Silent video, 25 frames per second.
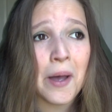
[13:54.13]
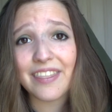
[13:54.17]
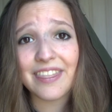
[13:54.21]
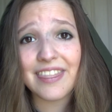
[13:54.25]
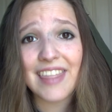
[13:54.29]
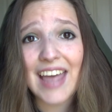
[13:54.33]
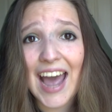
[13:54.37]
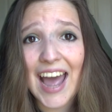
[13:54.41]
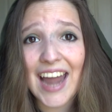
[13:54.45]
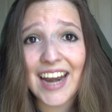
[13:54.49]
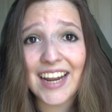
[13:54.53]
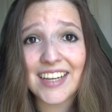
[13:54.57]

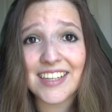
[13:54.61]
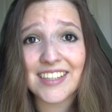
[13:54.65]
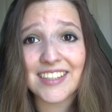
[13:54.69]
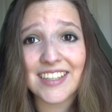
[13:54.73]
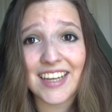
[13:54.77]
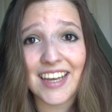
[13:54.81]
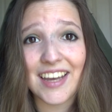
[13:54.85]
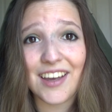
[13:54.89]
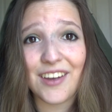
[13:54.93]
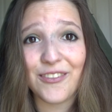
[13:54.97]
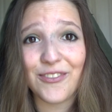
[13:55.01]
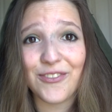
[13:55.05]
That is
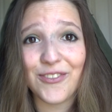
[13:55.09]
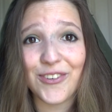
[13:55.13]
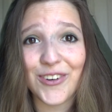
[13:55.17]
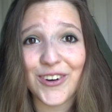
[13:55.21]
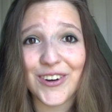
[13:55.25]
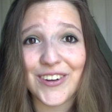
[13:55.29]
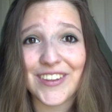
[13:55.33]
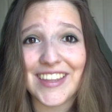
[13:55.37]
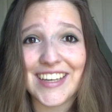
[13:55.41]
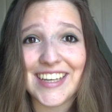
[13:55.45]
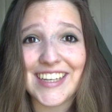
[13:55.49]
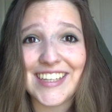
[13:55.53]
it
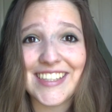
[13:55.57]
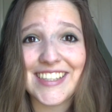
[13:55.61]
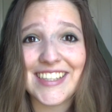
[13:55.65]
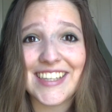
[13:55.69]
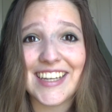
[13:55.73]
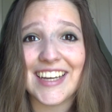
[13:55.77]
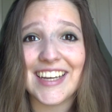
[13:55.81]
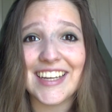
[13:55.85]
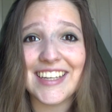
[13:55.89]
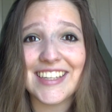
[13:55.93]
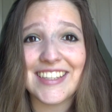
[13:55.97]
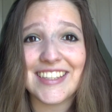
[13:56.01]
for
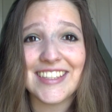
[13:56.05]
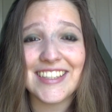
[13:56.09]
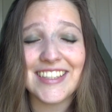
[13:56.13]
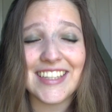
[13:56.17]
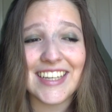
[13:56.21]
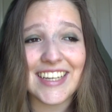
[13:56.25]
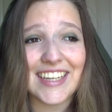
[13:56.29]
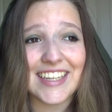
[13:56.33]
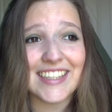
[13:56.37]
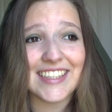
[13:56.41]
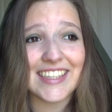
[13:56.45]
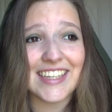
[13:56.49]
this
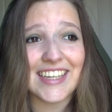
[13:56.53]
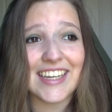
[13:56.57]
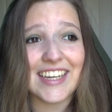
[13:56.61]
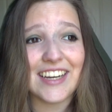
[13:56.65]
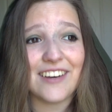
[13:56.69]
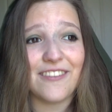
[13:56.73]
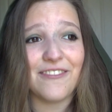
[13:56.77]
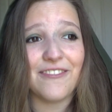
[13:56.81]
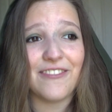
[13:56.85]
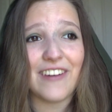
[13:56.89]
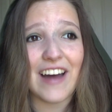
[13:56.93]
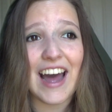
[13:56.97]

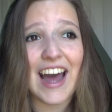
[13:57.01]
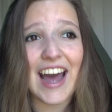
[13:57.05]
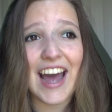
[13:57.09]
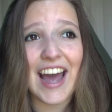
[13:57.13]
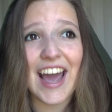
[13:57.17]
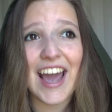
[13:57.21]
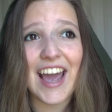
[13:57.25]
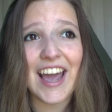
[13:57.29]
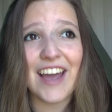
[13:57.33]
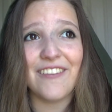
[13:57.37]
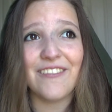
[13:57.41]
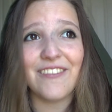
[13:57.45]
season
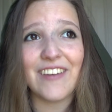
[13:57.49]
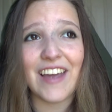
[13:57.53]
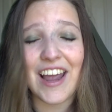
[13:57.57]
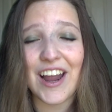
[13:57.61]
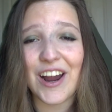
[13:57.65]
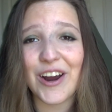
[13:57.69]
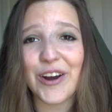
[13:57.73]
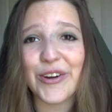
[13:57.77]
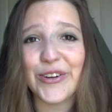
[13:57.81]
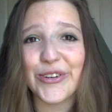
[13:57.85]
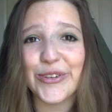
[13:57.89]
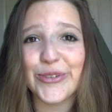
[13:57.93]
5
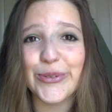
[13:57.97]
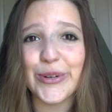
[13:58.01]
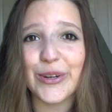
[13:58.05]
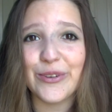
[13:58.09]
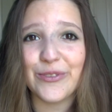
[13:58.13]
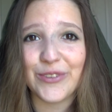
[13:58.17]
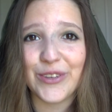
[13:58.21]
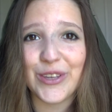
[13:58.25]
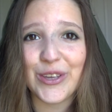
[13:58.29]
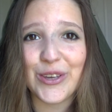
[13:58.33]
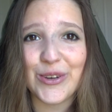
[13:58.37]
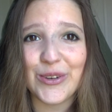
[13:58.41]
Arrow
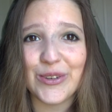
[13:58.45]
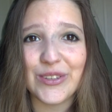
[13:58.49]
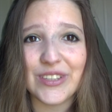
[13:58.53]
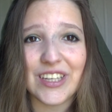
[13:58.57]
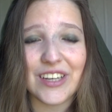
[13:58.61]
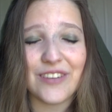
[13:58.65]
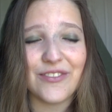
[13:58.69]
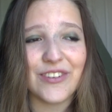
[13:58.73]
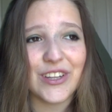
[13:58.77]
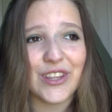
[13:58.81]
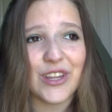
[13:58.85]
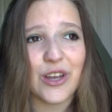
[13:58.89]
reviews,
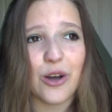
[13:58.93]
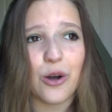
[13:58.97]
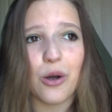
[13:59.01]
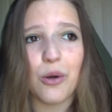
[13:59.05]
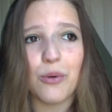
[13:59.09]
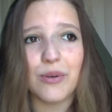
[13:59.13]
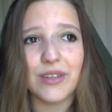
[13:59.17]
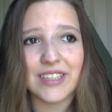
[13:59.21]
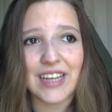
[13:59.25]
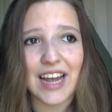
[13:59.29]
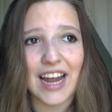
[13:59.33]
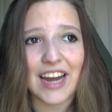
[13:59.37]
even though
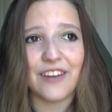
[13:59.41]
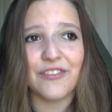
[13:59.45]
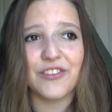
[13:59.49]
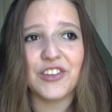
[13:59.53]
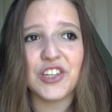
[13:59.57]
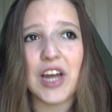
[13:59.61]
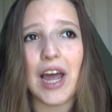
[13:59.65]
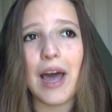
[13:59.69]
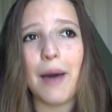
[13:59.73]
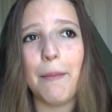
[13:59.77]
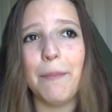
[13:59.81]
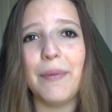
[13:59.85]
it was kind of
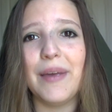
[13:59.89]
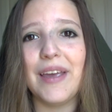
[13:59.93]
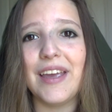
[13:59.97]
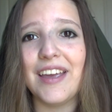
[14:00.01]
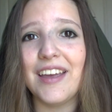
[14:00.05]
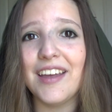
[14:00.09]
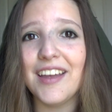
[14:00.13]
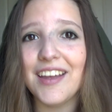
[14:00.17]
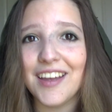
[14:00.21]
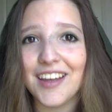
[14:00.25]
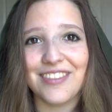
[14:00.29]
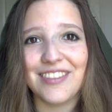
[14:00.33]

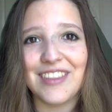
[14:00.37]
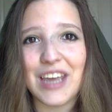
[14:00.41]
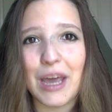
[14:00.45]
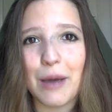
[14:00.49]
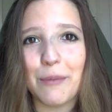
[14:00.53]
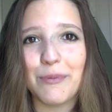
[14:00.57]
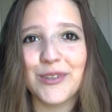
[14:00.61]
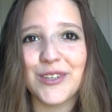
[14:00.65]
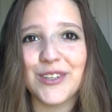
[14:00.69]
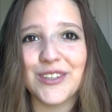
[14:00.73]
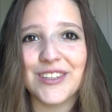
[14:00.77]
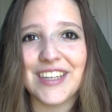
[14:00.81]
choppy, the
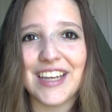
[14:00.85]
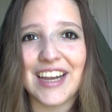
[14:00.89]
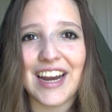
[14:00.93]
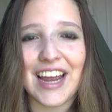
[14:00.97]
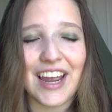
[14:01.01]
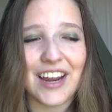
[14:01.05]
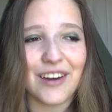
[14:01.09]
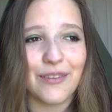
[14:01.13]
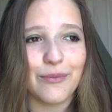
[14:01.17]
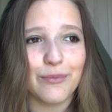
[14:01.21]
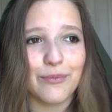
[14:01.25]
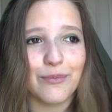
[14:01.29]
episodes that
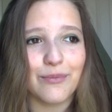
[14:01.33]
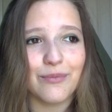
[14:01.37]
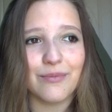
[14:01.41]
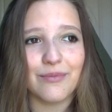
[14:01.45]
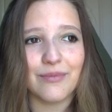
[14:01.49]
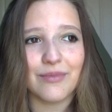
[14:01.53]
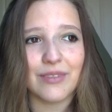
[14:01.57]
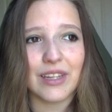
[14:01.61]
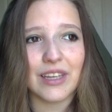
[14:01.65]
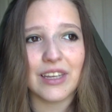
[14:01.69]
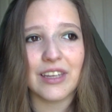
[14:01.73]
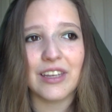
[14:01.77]
I,
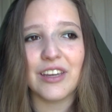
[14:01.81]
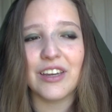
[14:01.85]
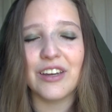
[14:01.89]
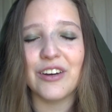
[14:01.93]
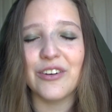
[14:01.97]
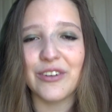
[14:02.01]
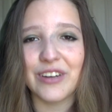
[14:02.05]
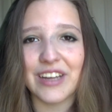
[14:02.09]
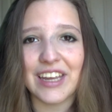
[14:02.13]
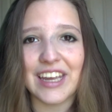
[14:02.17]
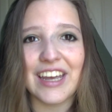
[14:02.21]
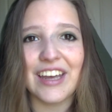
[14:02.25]
you
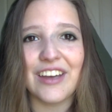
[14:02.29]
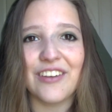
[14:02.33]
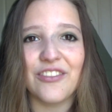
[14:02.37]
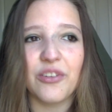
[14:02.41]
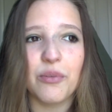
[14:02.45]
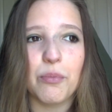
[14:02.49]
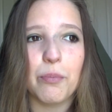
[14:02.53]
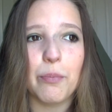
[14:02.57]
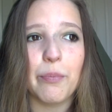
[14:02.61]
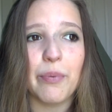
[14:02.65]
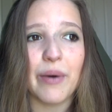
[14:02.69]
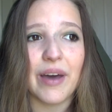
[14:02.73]
know,
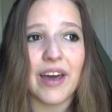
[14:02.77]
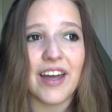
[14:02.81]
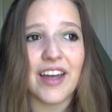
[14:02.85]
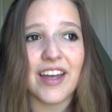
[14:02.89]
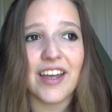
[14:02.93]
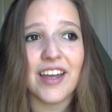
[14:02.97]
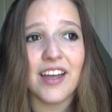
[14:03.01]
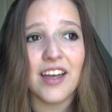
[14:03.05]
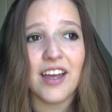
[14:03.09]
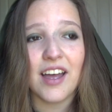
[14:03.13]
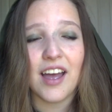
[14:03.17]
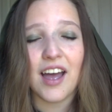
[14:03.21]
give, but